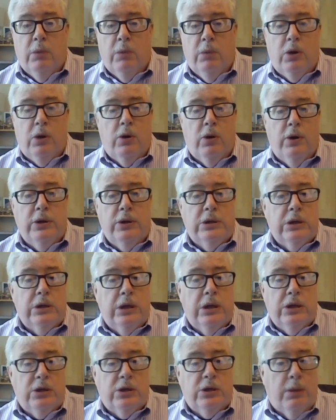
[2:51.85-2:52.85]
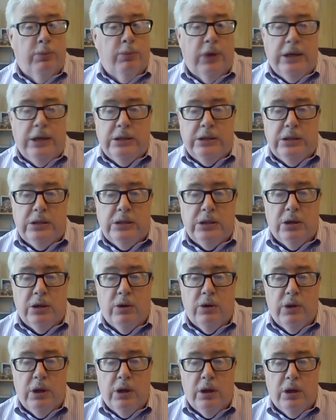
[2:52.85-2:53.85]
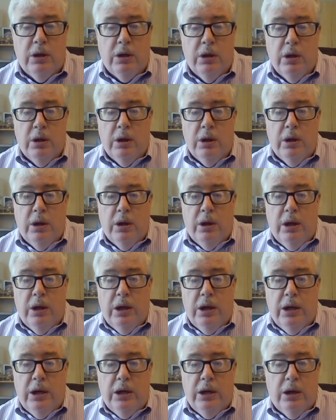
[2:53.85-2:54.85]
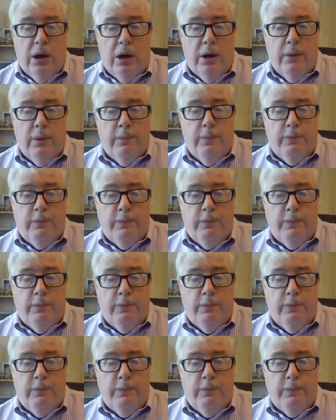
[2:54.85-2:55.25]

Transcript: because in some places, you know, the the, uh,